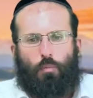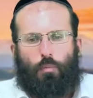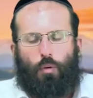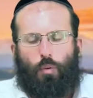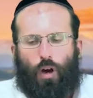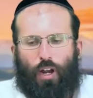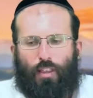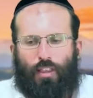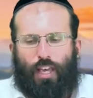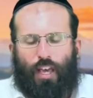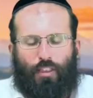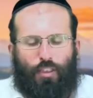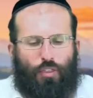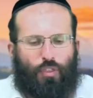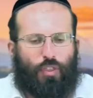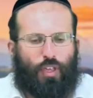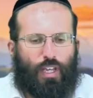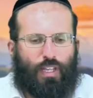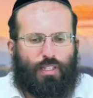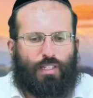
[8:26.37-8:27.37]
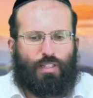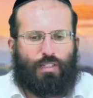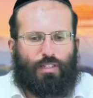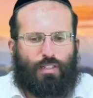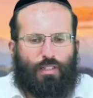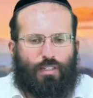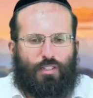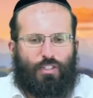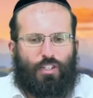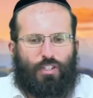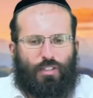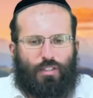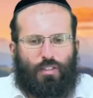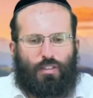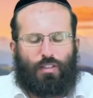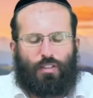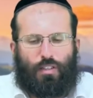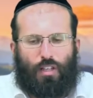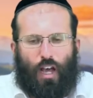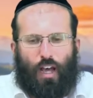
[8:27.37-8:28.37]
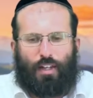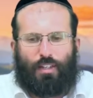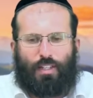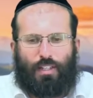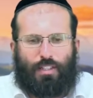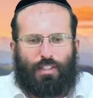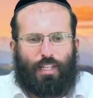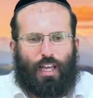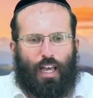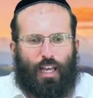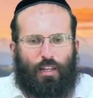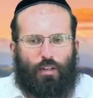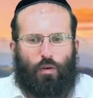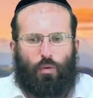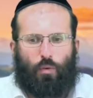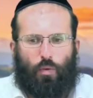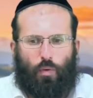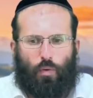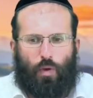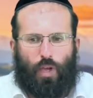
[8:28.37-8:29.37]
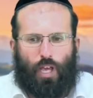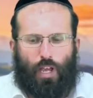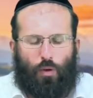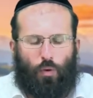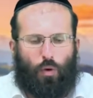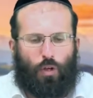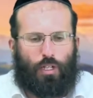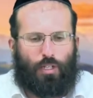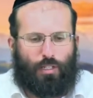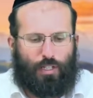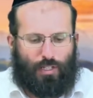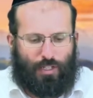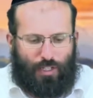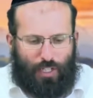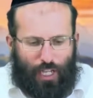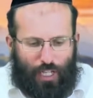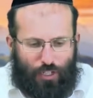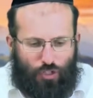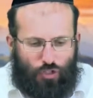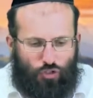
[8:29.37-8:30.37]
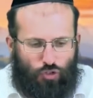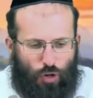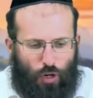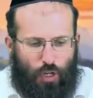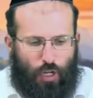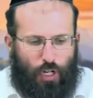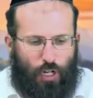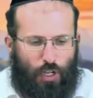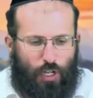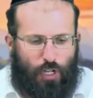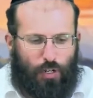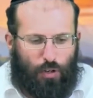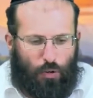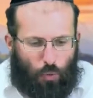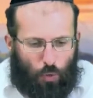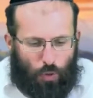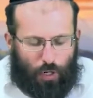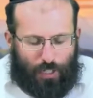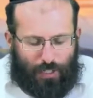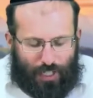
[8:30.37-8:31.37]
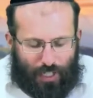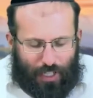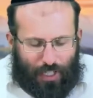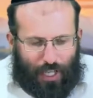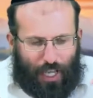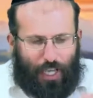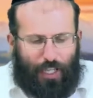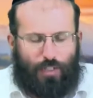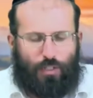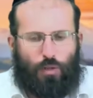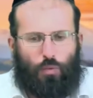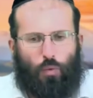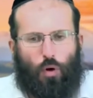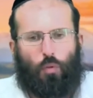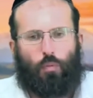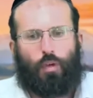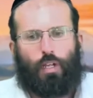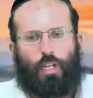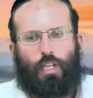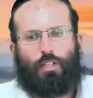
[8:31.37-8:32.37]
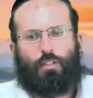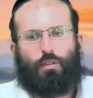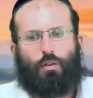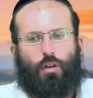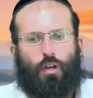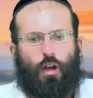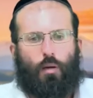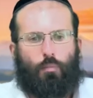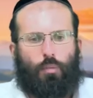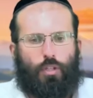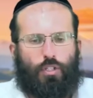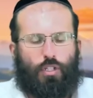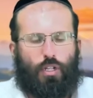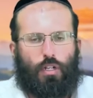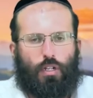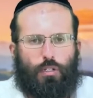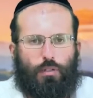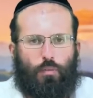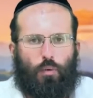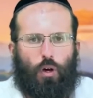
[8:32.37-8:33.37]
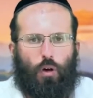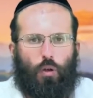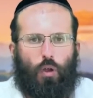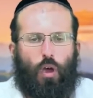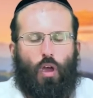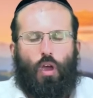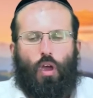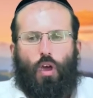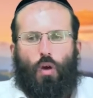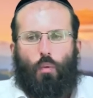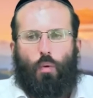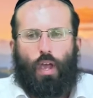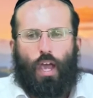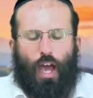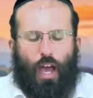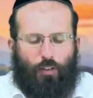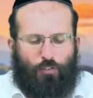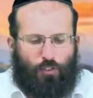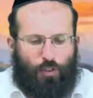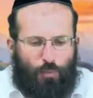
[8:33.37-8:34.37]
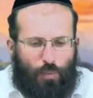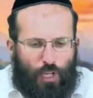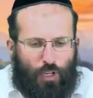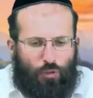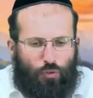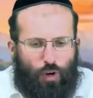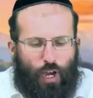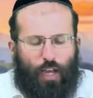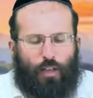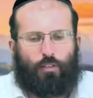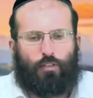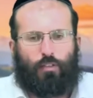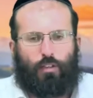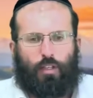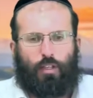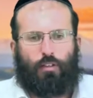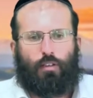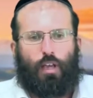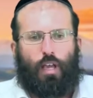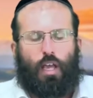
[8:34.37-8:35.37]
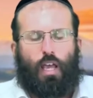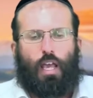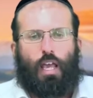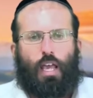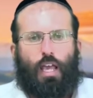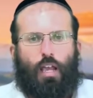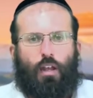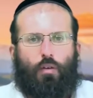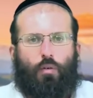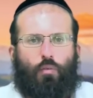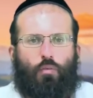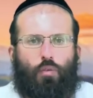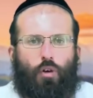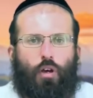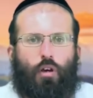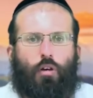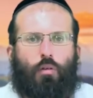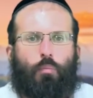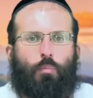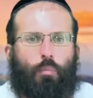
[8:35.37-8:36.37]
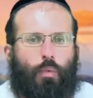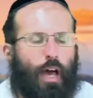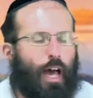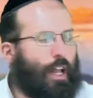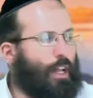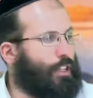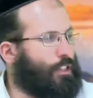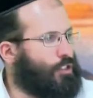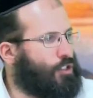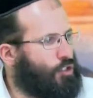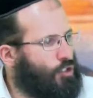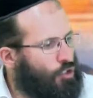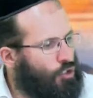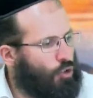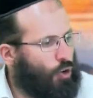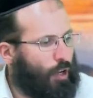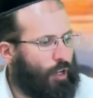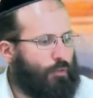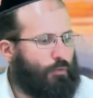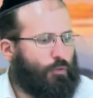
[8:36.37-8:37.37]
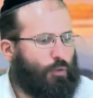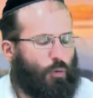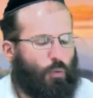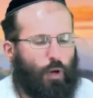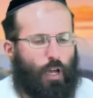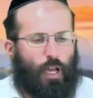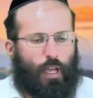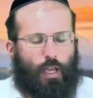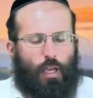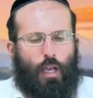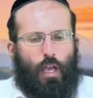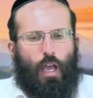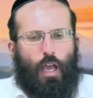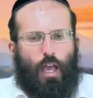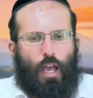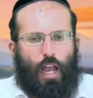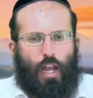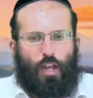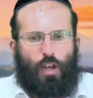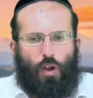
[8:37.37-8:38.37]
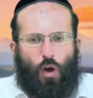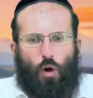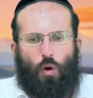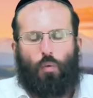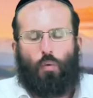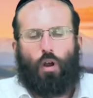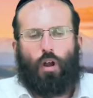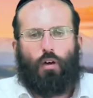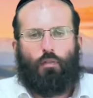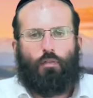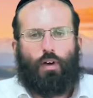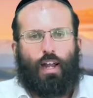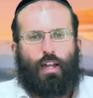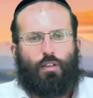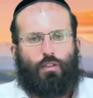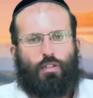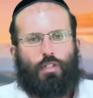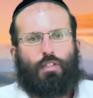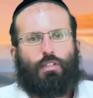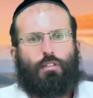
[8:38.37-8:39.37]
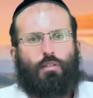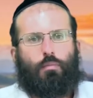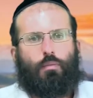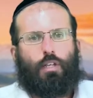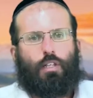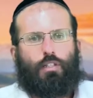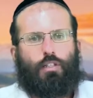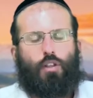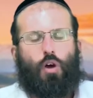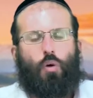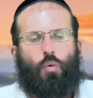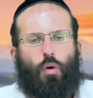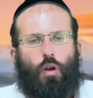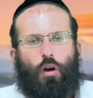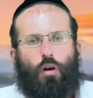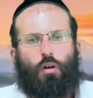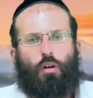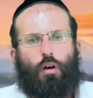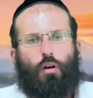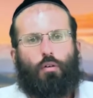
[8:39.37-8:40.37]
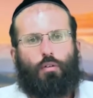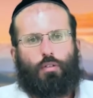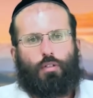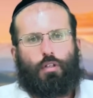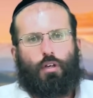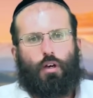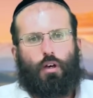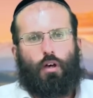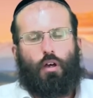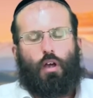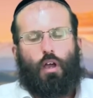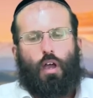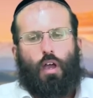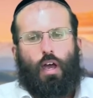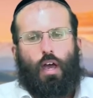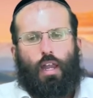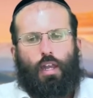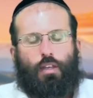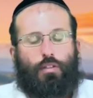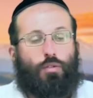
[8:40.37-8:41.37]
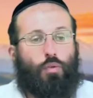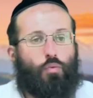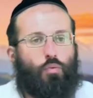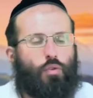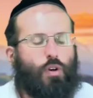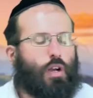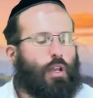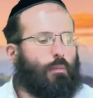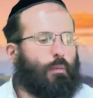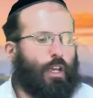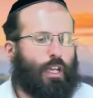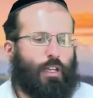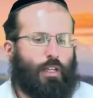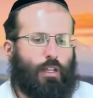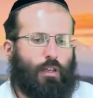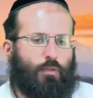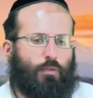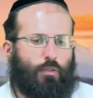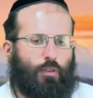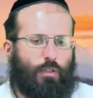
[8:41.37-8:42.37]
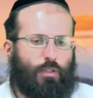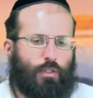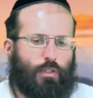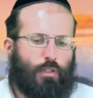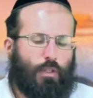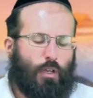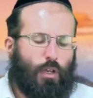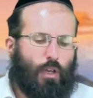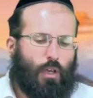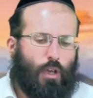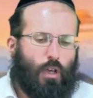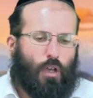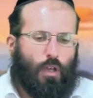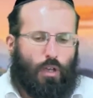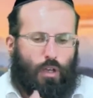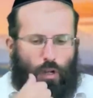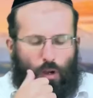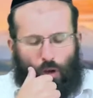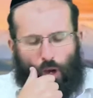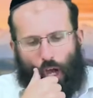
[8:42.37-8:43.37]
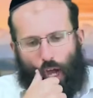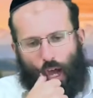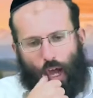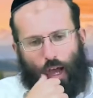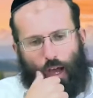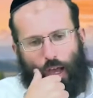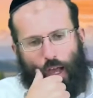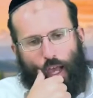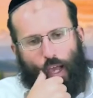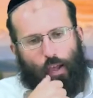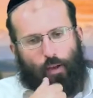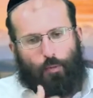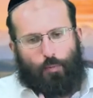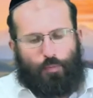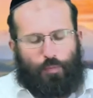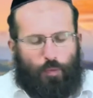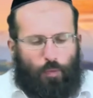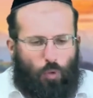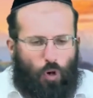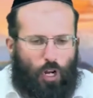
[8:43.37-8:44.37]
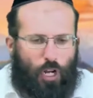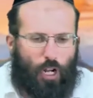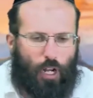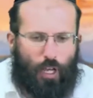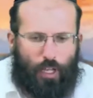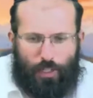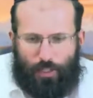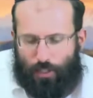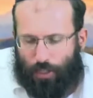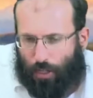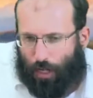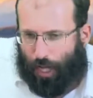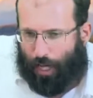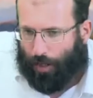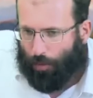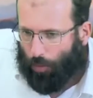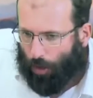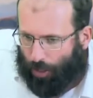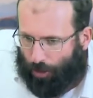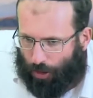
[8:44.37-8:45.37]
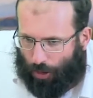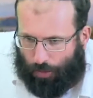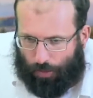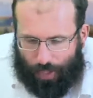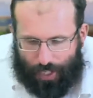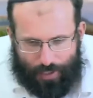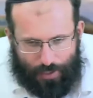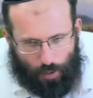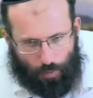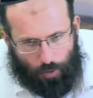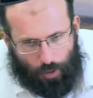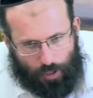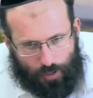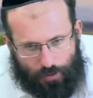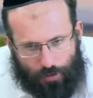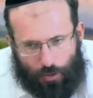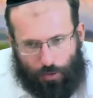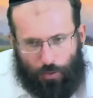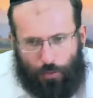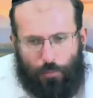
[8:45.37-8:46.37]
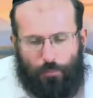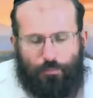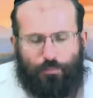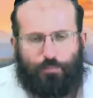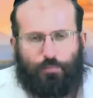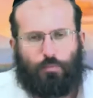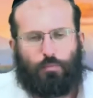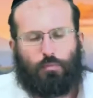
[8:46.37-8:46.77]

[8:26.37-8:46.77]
But one of the other things is that just to understand that in order to stay strong and in order to get to what we need to accomplish in this world, we have to be grounded in a real, balanced, joyful way and know what our value system is, know what our goals are, and this will really make a difference. You know, I want to learn to, like, one of the things I want to do